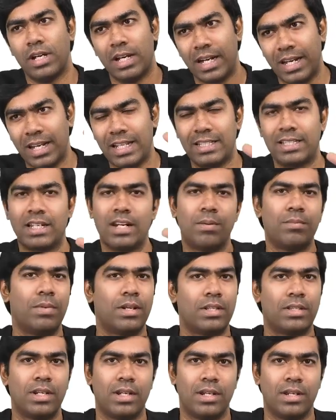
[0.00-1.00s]
Reason
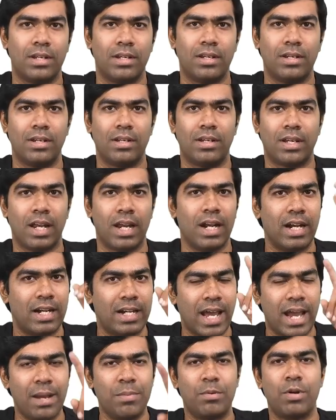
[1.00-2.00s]
number three, in
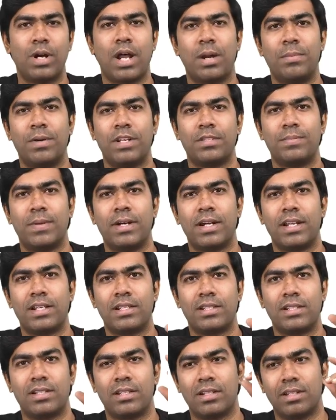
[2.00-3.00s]
type 2 diabetes
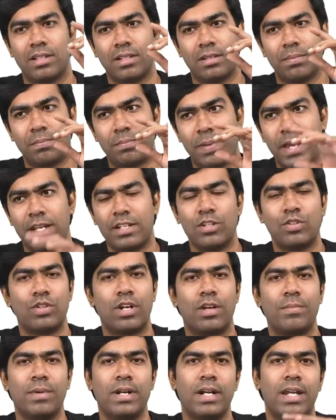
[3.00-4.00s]
mellitus, patients
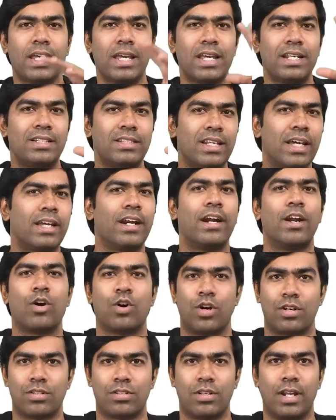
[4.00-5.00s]
that have been taking
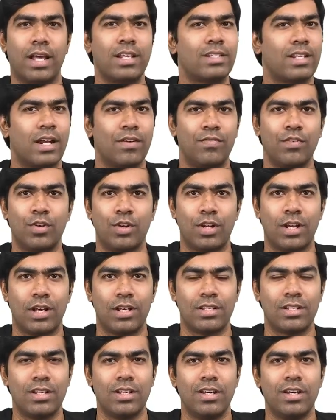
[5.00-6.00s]
secretagogues like
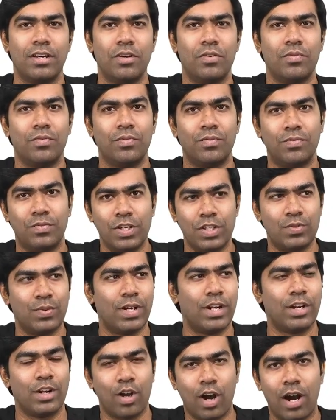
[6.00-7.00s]
sulfonylureas, which
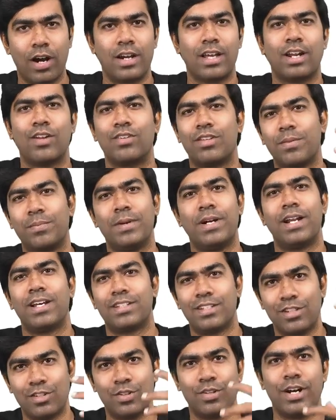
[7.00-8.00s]
will not allow the beta
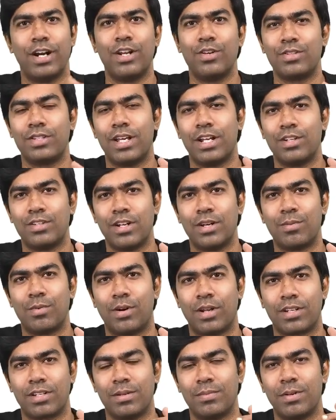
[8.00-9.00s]
cells to reduce the insulin
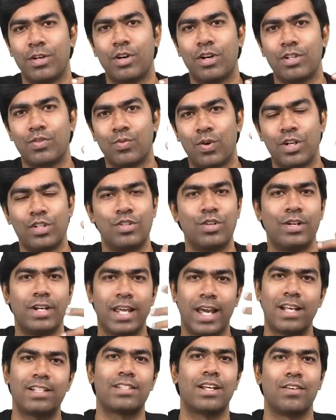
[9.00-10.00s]
production, because once you
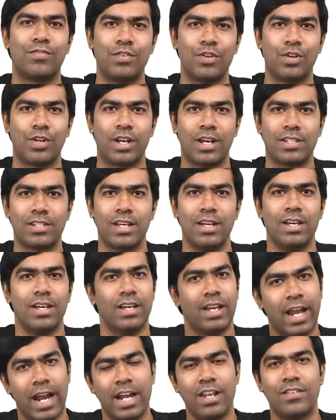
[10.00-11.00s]
take sulfonylureas,
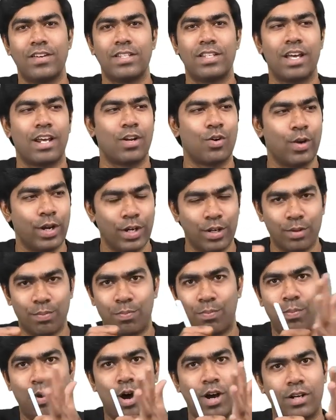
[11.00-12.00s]
anyways they are going to
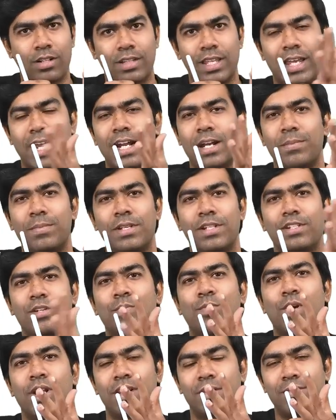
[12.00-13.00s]
block the ATP
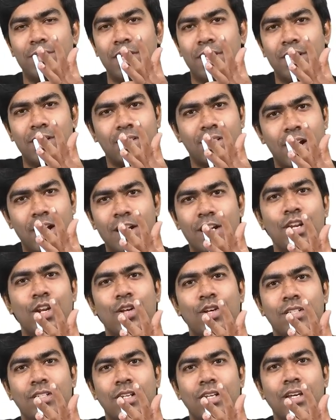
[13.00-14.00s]
sensitive potassium channels
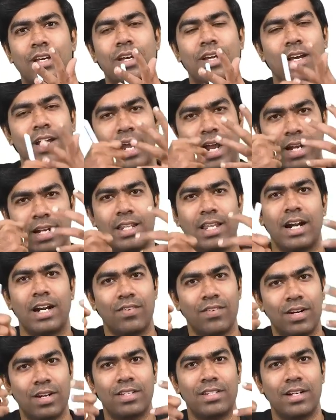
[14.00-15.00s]
continuously, and
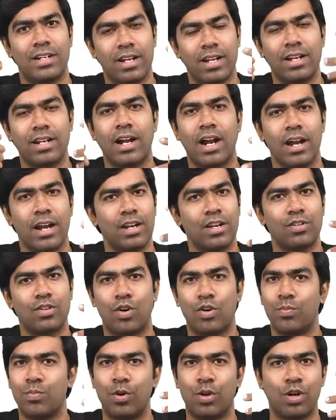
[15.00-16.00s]
that will result in continuous
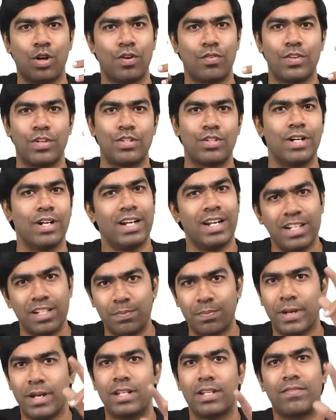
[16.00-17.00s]
outpouring of insulin
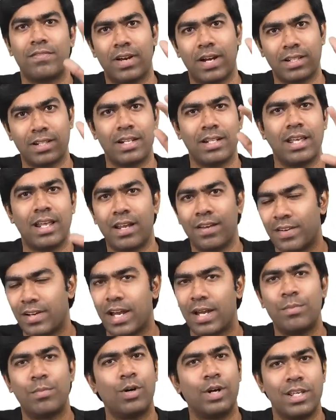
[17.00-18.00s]
despite the fact that they are having
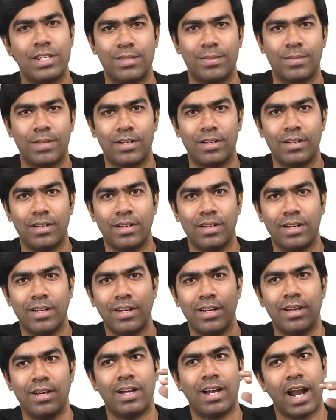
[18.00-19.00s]
hypoglycemia.
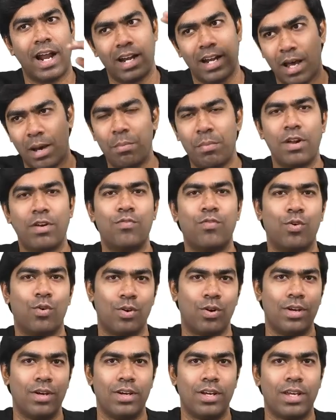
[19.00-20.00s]
And number
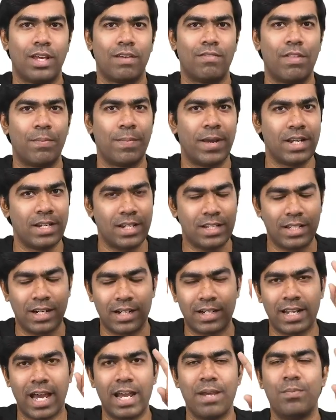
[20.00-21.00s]
four, if the patient is a
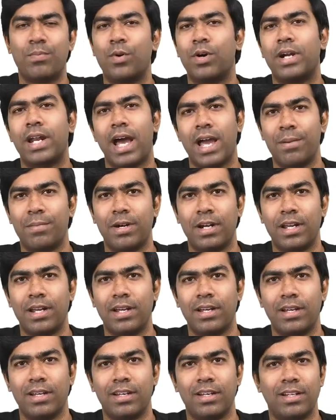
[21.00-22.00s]
type 1
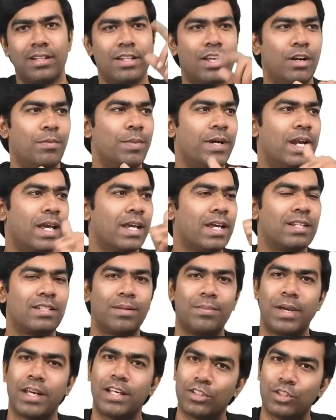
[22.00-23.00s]
diabetic, they will be taking
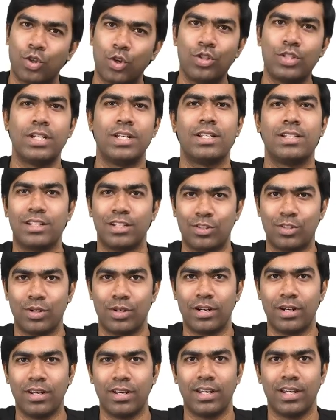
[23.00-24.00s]
some exogenous
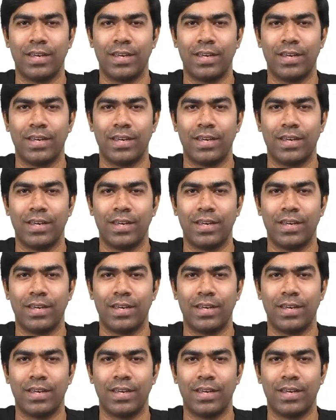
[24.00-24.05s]
insulin.